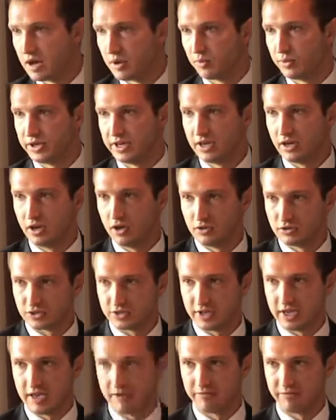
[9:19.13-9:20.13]
We
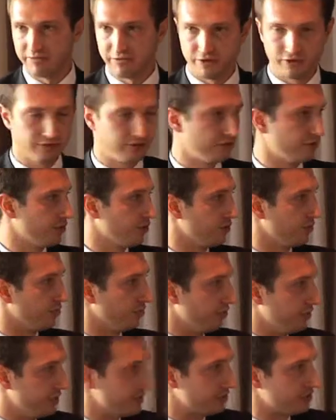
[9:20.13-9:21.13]
also have further
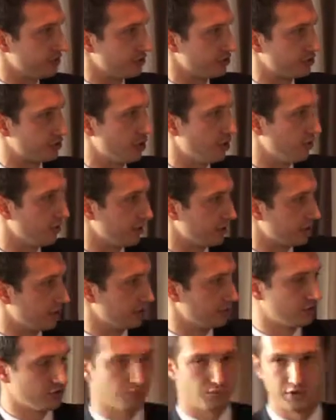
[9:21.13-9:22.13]
research going
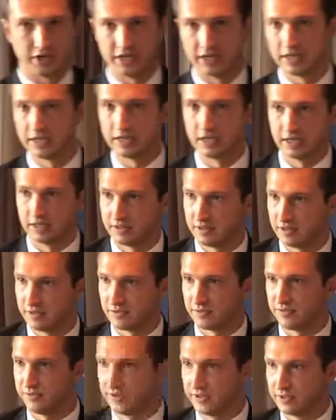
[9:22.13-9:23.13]
underway in
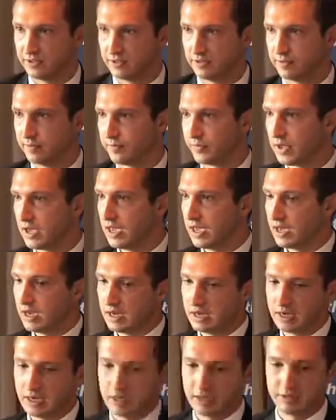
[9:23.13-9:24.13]
this field.
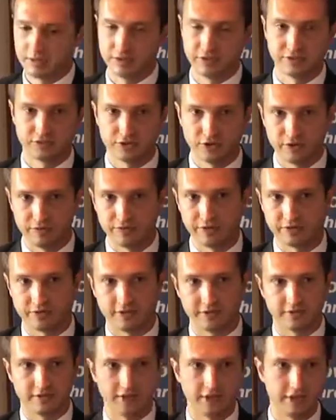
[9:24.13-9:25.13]
Uh, the
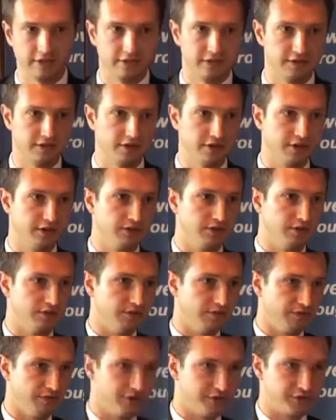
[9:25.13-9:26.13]
services that uh,
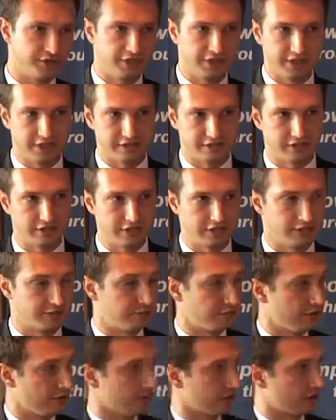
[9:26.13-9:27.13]
University and Science
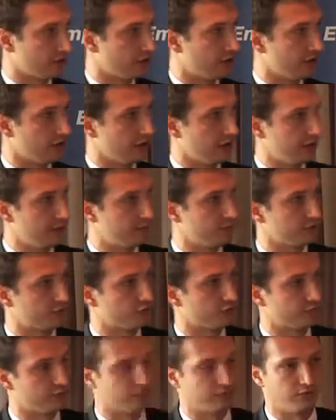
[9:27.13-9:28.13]
Park are able
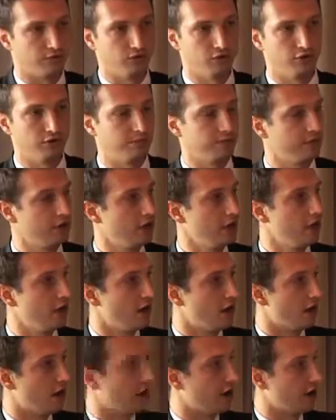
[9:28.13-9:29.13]
to perform
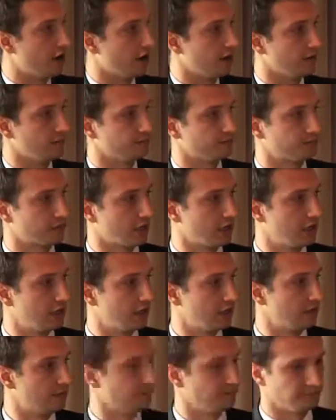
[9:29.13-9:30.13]
are
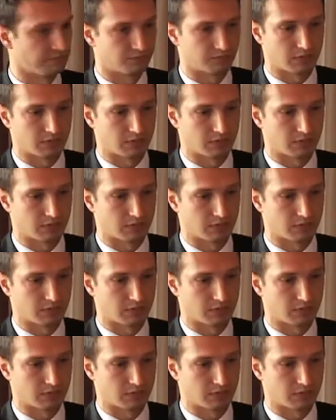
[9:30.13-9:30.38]
um,